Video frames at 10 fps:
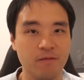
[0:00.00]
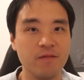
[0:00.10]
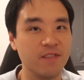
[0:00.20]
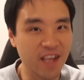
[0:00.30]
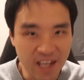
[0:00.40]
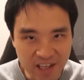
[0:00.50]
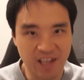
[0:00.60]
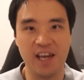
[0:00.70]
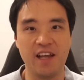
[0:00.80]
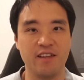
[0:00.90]
they
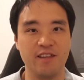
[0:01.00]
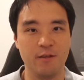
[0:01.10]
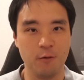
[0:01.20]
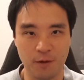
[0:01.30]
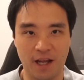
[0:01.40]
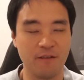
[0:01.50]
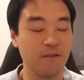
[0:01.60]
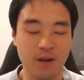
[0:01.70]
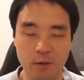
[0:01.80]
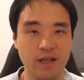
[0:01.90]
can do that
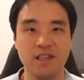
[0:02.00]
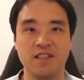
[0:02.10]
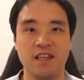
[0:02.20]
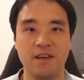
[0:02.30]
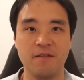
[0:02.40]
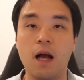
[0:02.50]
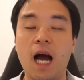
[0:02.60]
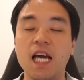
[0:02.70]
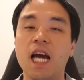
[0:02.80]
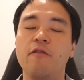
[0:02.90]
very easily.
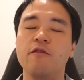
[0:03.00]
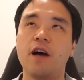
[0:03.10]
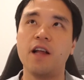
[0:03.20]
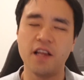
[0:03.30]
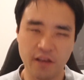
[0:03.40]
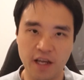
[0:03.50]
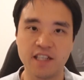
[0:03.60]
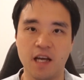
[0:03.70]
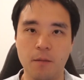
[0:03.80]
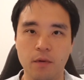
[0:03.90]
I have another
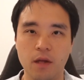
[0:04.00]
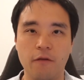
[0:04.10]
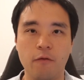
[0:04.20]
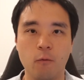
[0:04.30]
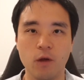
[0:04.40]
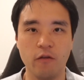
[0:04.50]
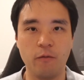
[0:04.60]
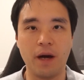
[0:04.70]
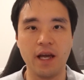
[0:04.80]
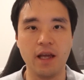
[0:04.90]
example of one of
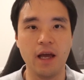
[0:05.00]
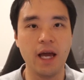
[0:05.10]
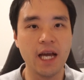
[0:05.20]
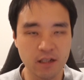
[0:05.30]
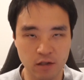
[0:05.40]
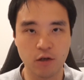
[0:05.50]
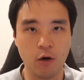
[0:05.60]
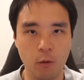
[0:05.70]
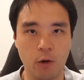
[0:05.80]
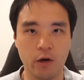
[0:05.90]
my
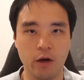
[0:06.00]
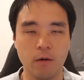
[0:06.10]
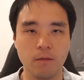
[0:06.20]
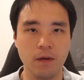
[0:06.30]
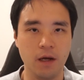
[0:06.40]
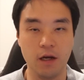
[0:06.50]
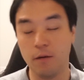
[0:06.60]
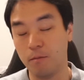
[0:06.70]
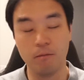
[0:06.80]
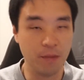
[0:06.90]
ex-coworker
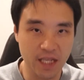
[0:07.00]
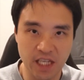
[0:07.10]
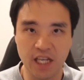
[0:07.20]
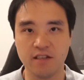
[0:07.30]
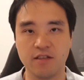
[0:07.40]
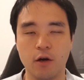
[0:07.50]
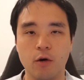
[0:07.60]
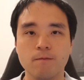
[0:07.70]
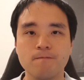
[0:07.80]
many years ago.